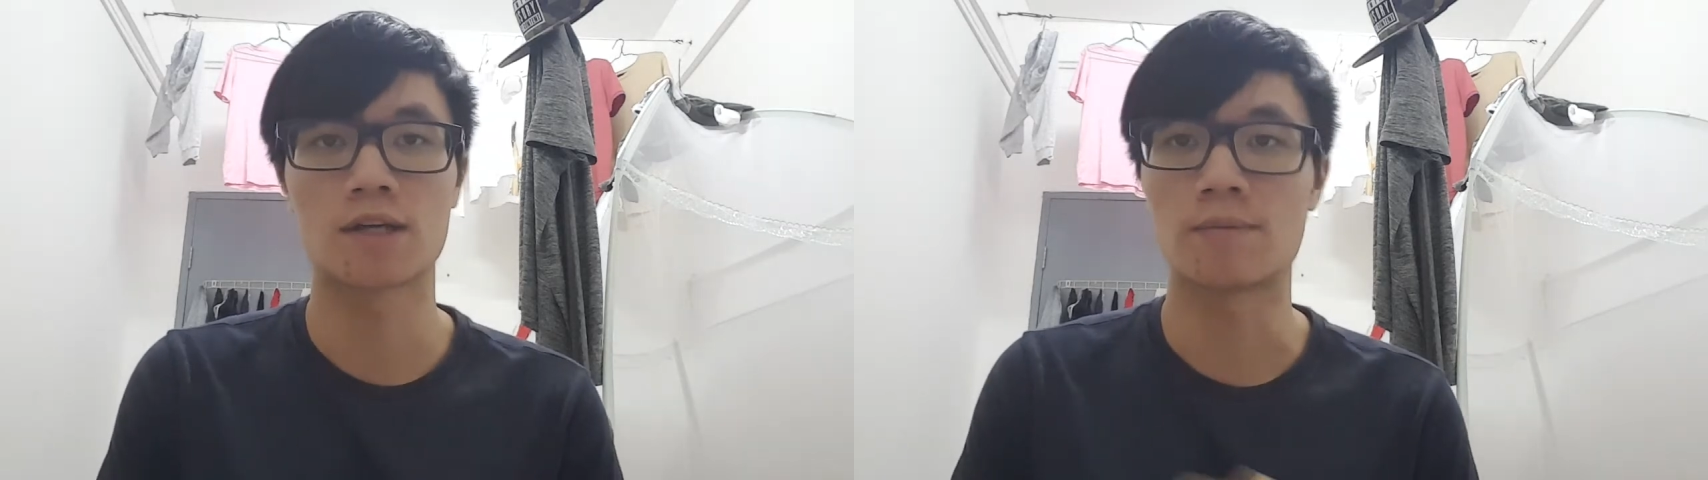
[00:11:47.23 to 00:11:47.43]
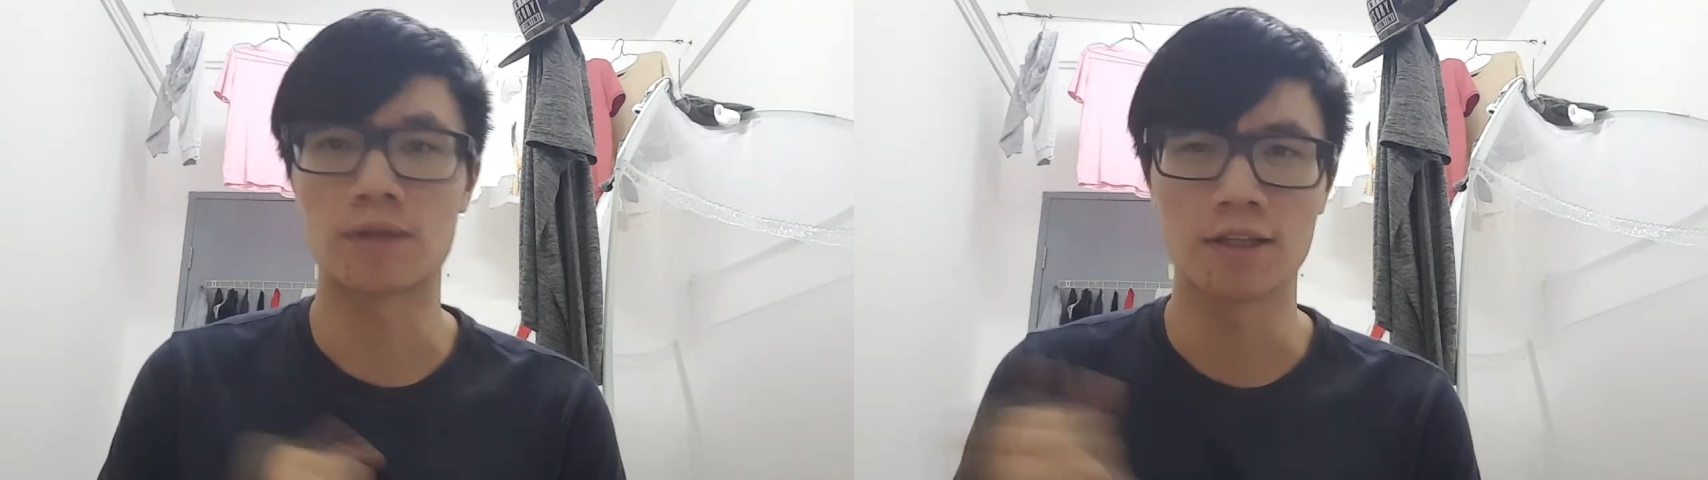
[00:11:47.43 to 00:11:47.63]

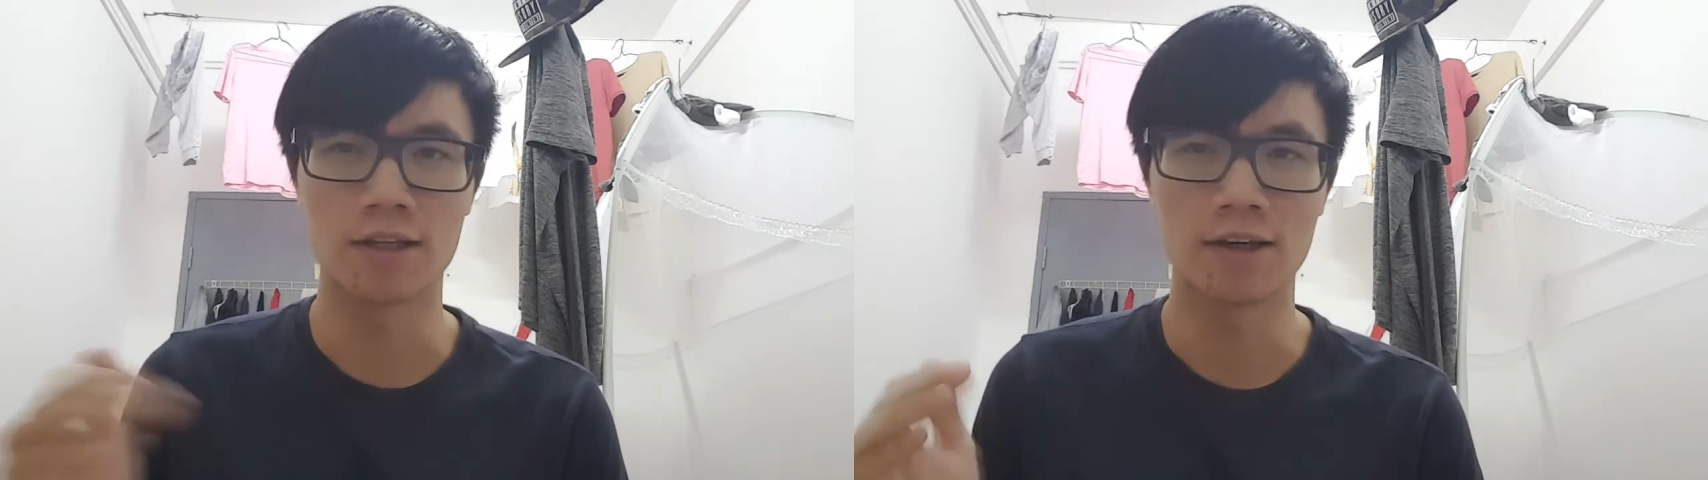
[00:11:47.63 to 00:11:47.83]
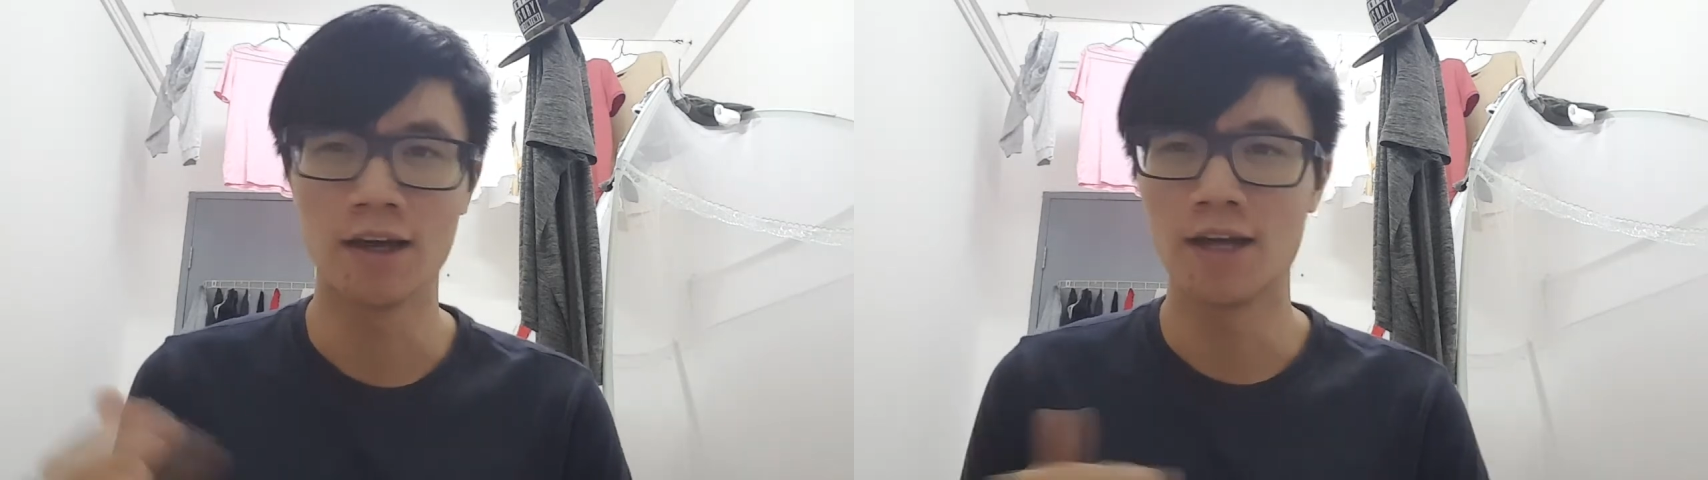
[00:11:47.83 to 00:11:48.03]

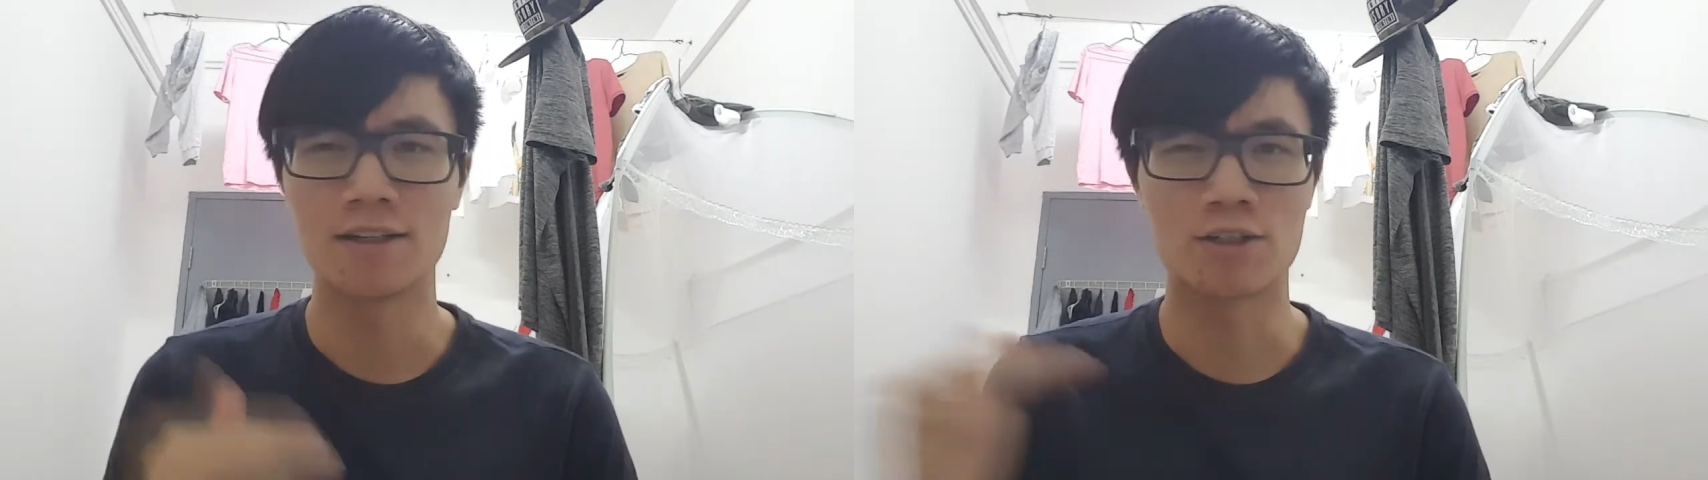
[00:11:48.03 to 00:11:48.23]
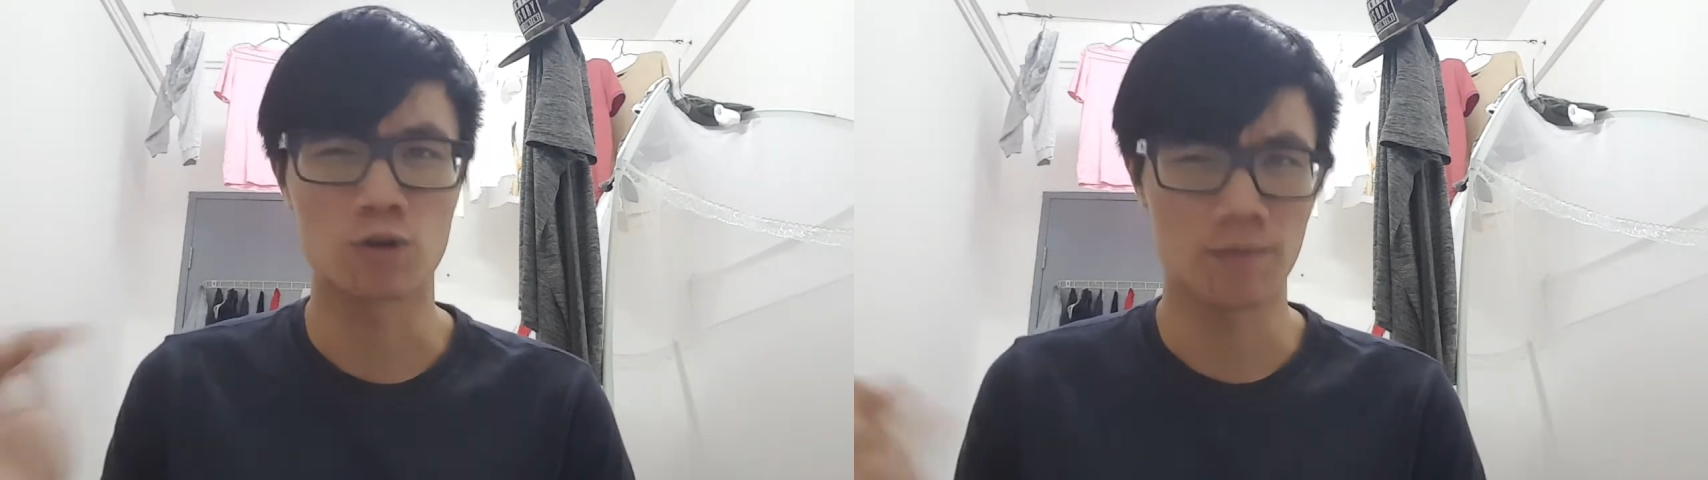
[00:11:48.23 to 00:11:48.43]
completely
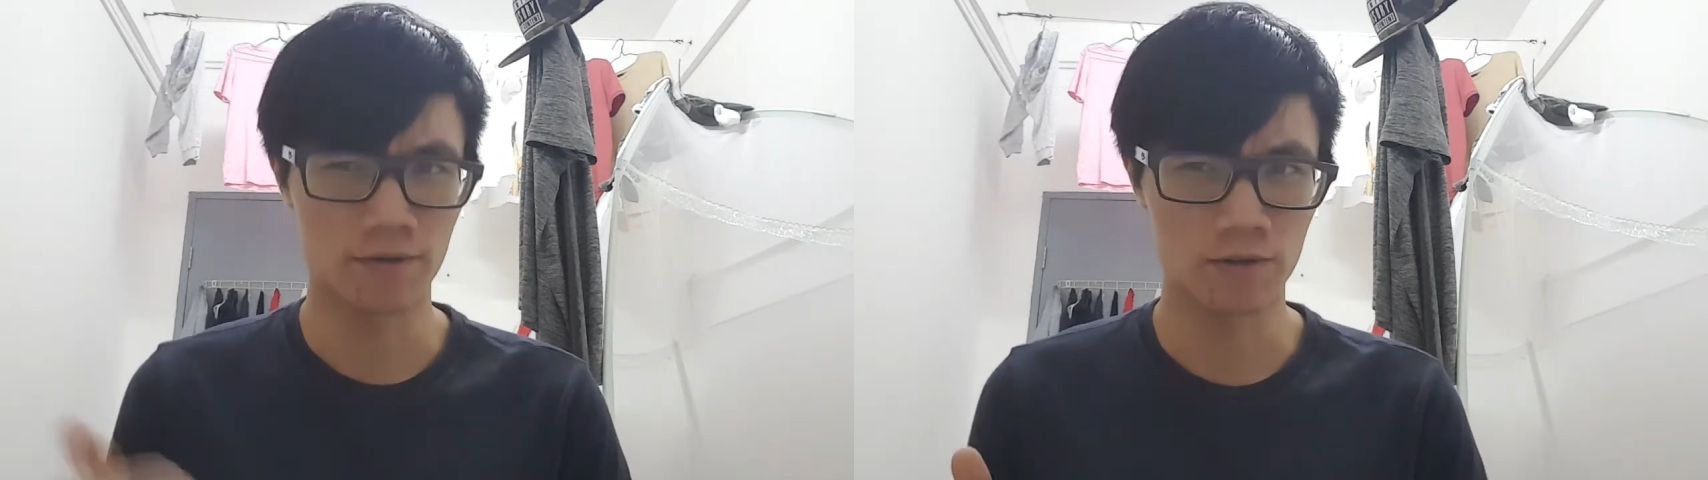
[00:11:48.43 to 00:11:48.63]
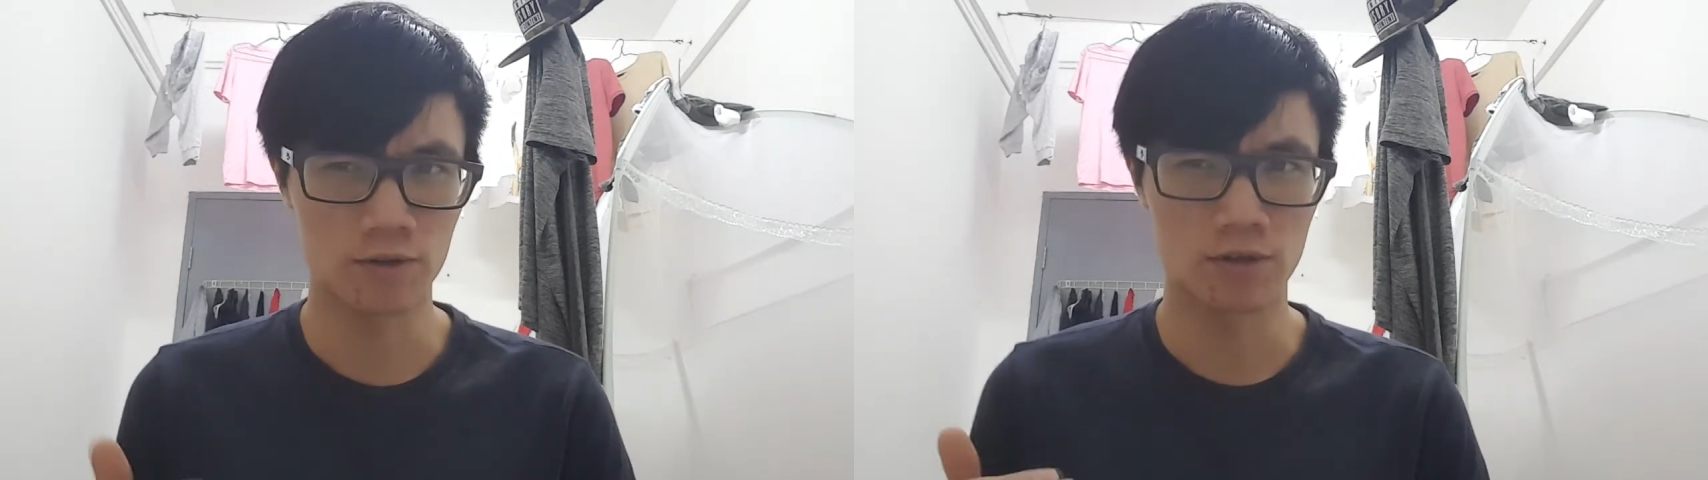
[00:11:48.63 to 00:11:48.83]
destroy my
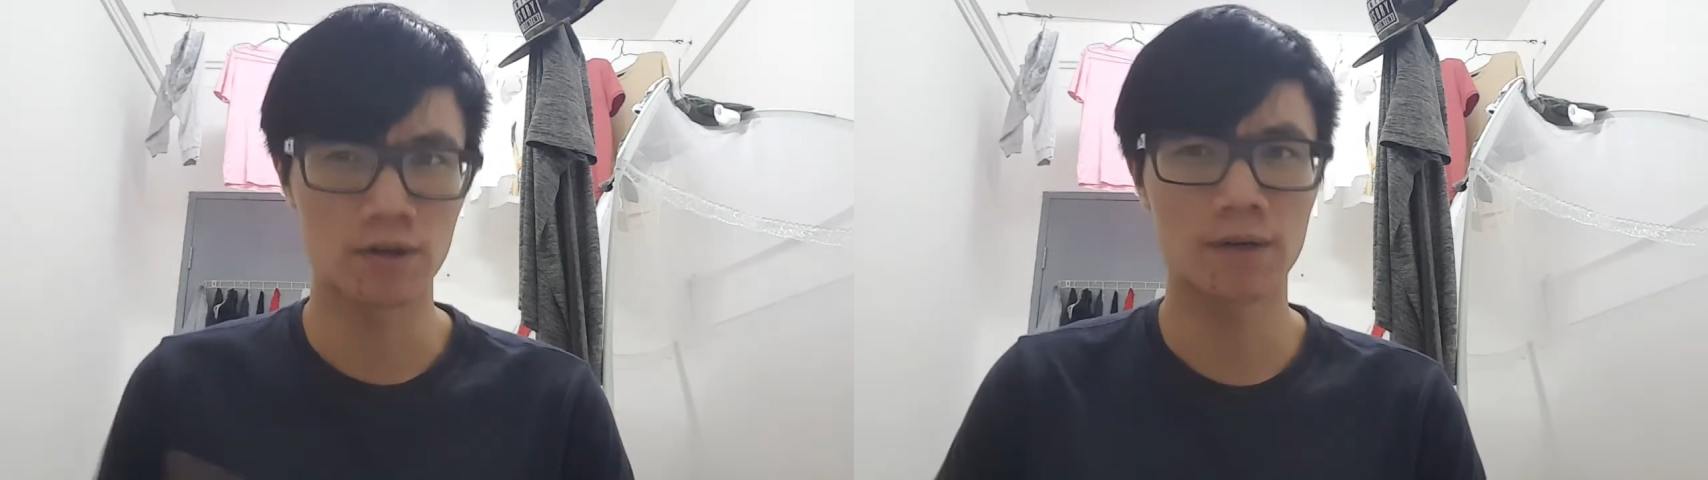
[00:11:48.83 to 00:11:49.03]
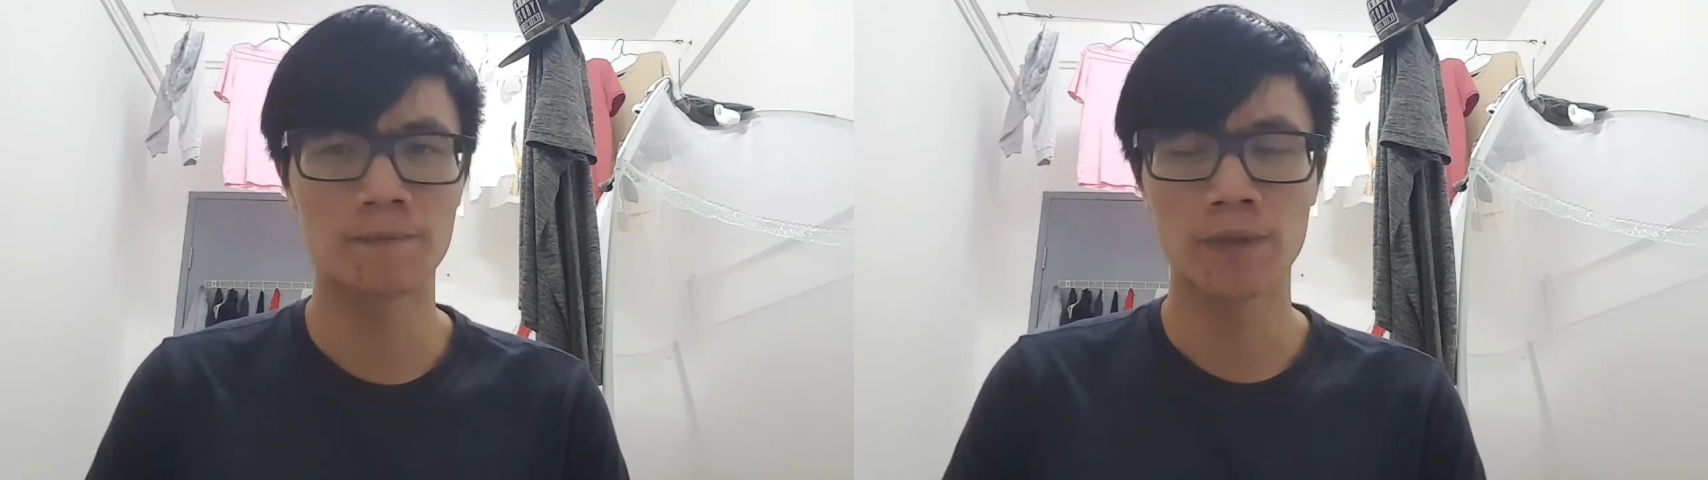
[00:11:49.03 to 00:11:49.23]
future,
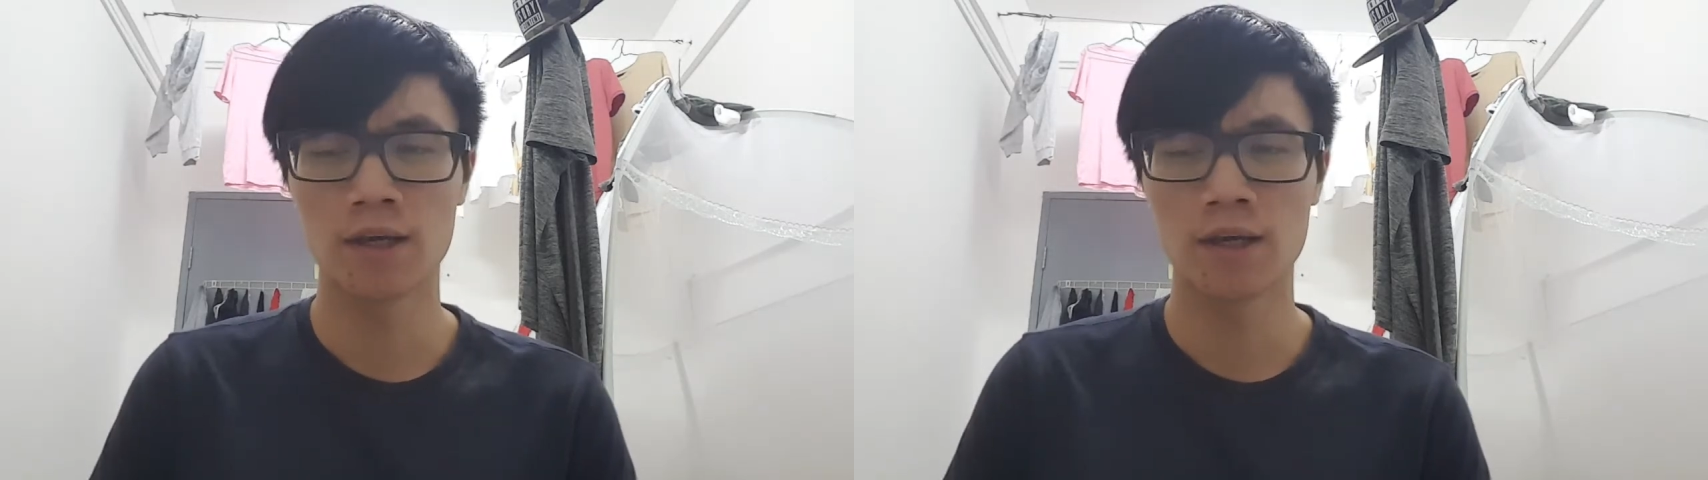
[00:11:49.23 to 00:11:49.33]
right?